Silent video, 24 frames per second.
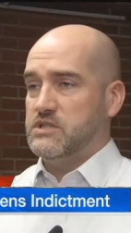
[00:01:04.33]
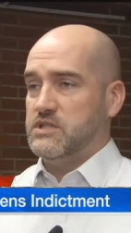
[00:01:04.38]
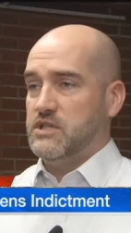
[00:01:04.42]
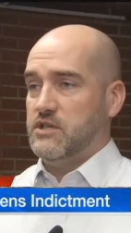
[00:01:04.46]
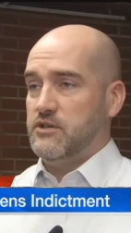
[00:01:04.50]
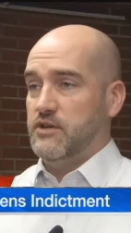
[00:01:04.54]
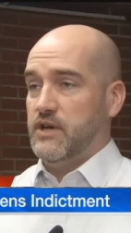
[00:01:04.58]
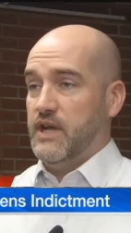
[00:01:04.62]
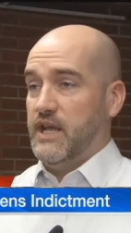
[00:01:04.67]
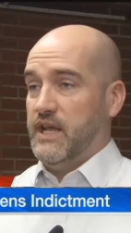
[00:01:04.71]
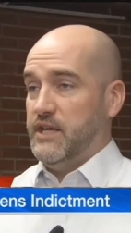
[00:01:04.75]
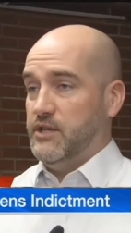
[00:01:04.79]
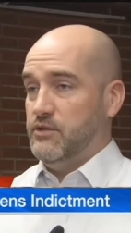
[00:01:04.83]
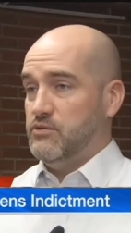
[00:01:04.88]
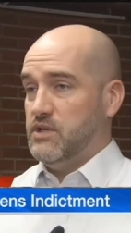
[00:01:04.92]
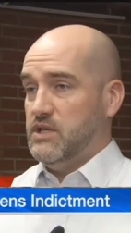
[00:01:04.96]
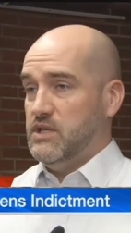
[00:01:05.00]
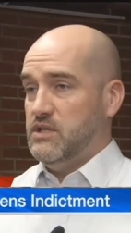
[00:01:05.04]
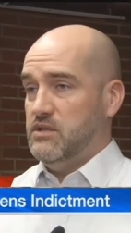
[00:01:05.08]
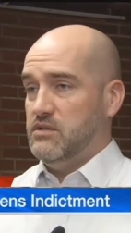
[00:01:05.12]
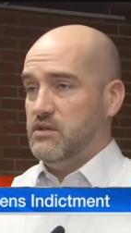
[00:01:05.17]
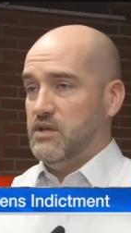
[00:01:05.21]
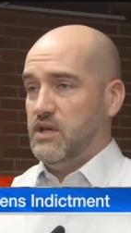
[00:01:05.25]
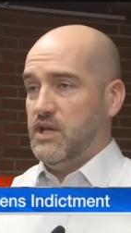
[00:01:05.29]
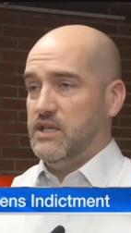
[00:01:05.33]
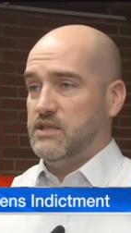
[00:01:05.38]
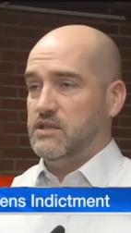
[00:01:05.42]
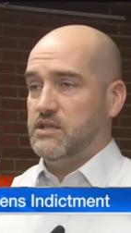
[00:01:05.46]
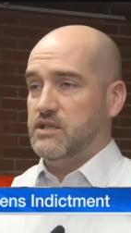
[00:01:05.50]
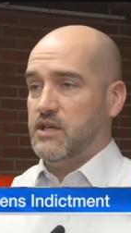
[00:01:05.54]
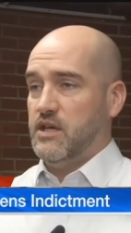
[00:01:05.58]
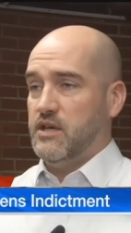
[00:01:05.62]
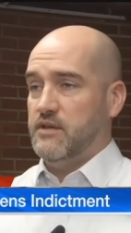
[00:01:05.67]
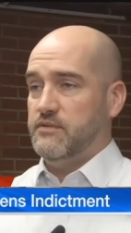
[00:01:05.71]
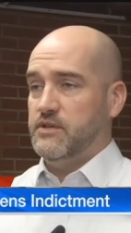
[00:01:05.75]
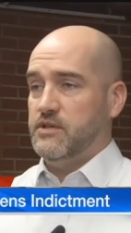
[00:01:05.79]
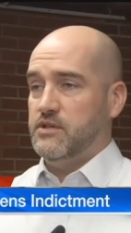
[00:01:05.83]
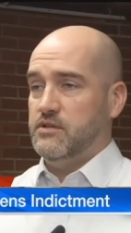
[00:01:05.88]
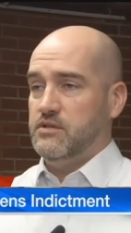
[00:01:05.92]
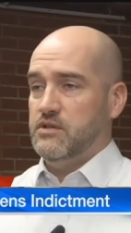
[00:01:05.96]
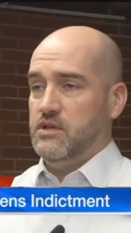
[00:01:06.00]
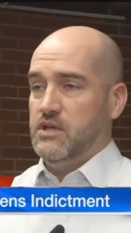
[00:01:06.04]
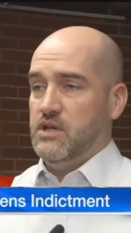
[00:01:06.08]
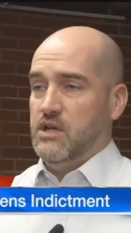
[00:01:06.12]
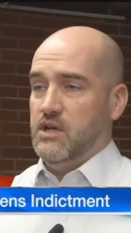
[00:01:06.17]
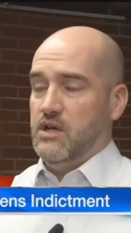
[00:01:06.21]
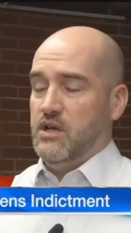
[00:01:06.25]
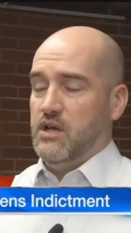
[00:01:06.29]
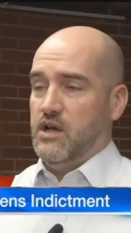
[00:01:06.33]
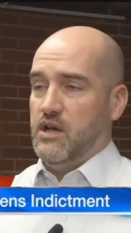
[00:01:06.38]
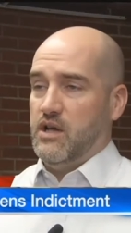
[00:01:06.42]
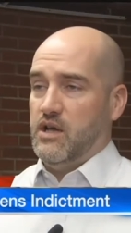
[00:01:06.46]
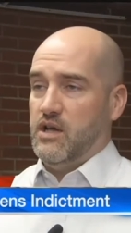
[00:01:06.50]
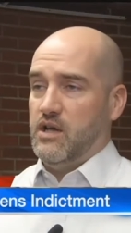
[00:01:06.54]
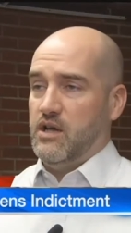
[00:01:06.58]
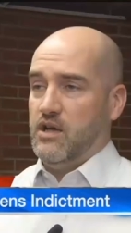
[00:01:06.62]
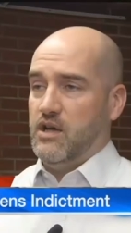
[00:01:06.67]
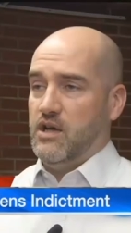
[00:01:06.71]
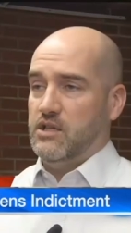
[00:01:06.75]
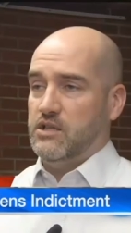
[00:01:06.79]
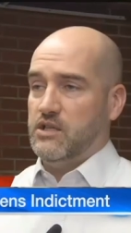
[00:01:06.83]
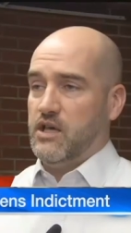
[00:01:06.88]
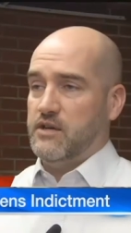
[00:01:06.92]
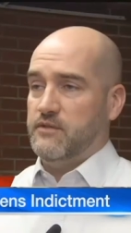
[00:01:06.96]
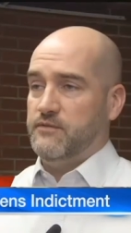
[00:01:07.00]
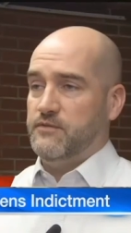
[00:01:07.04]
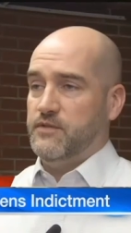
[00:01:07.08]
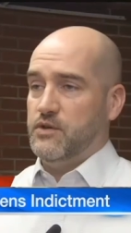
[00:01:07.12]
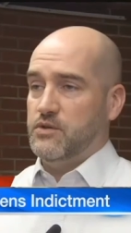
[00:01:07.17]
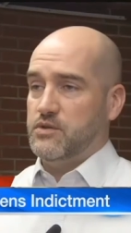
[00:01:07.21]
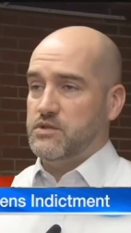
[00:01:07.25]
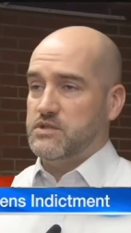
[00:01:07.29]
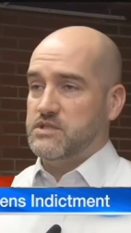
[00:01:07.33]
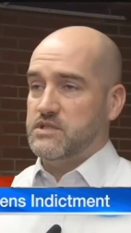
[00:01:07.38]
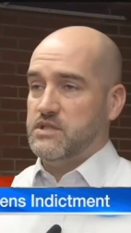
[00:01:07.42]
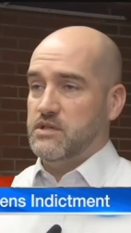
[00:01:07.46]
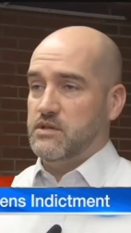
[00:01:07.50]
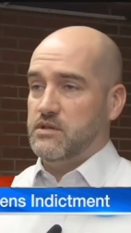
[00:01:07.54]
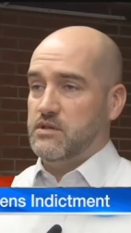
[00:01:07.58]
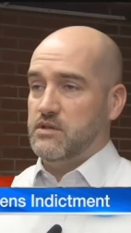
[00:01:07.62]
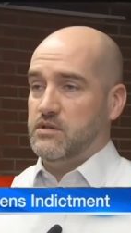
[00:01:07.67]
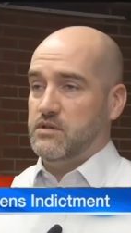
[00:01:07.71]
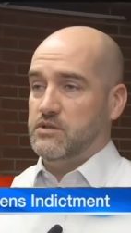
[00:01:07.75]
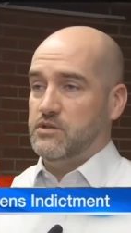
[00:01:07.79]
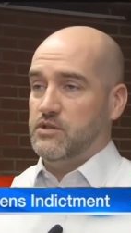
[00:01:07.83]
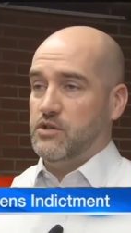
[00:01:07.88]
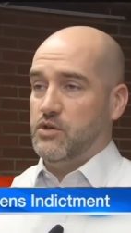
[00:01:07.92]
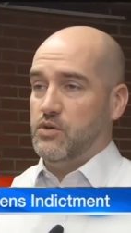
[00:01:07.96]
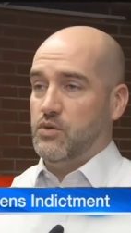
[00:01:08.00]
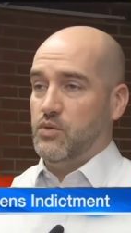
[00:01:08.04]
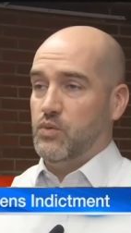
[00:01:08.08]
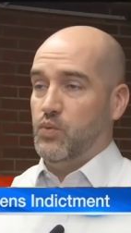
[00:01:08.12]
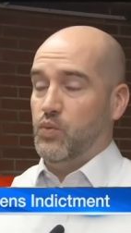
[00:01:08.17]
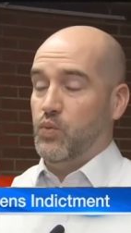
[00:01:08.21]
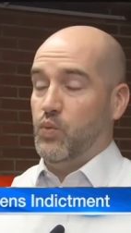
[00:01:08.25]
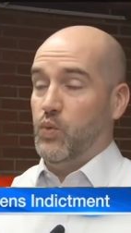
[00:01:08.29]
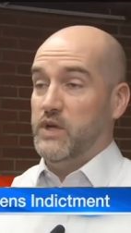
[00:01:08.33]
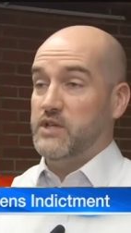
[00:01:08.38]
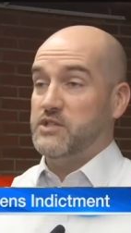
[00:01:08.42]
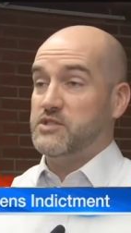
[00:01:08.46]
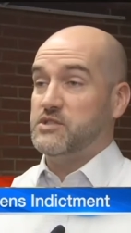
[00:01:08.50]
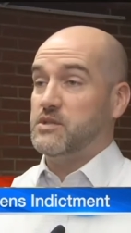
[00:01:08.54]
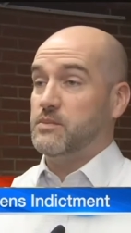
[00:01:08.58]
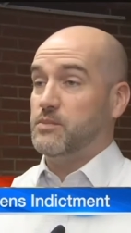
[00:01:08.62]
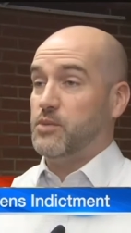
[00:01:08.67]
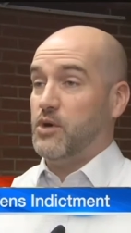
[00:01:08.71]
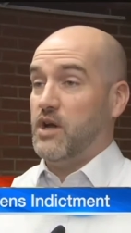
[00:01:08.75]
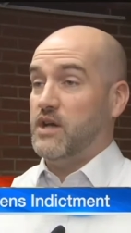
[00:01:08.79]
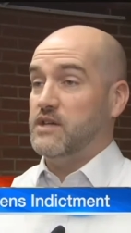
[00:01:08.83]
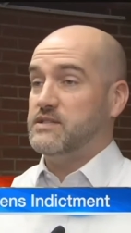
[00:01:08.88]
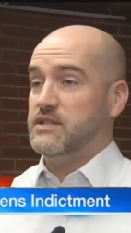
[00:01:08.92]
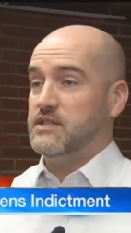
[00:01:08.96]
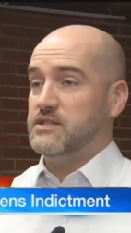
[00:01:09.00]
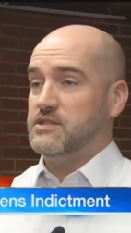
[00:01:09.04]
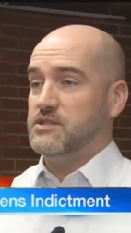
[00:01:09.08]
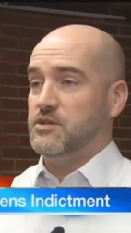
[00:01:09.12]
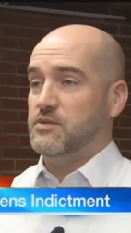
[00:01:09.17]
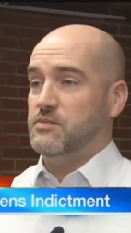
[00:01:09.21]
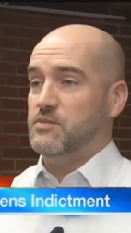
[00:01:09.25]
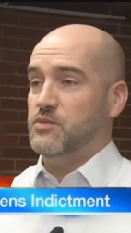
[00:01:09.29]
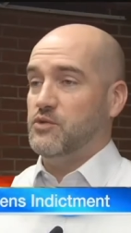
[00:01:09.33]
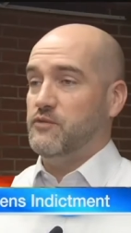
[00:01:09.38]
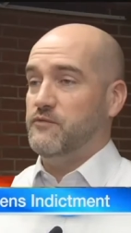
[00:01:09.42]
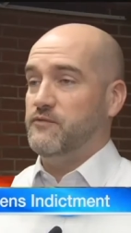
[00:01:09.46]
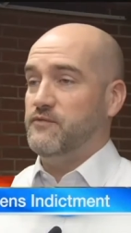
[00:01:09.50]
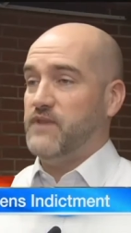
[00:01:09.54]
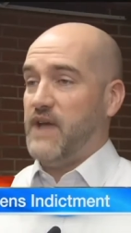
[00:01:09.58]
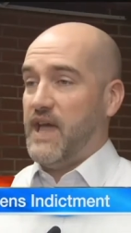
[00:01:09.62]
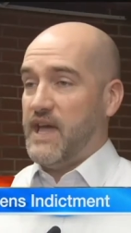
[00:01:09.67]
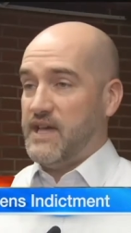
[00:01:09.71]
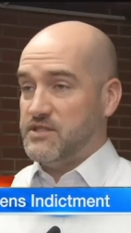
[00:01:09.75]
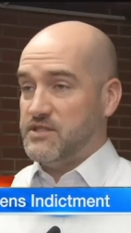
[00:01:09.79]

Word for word: folks that are angry at the governor. Uh, a lot of folks that, you know, wish the process could move